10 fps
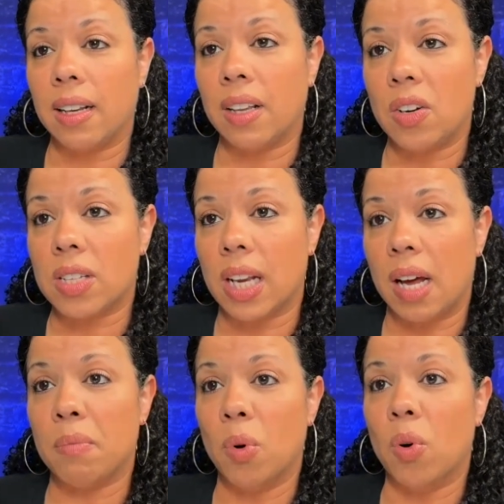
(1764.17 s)
There's a
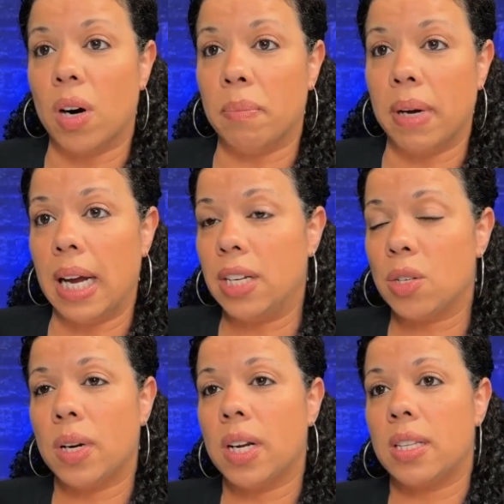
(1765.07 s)
lot more, but I
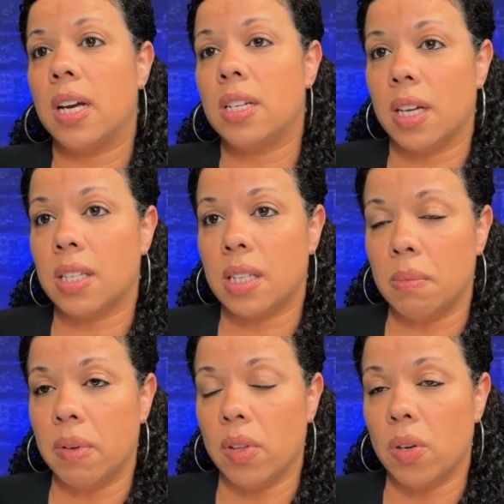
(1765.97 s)
just wanted to touch on
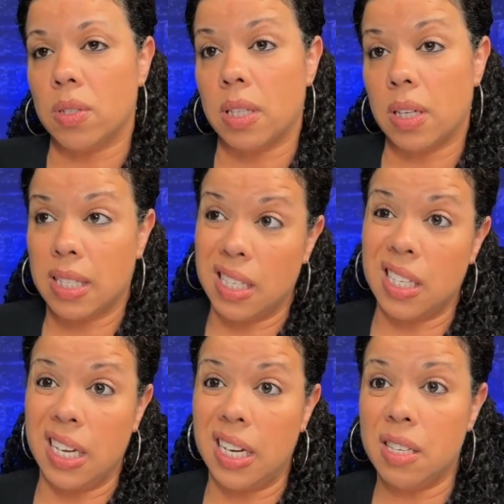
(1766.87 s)
some of those because
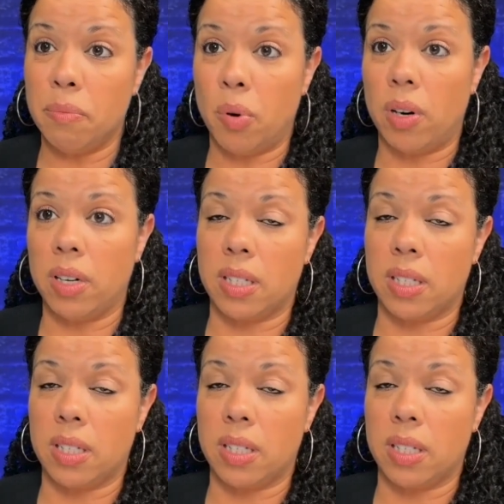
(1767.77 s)
it is important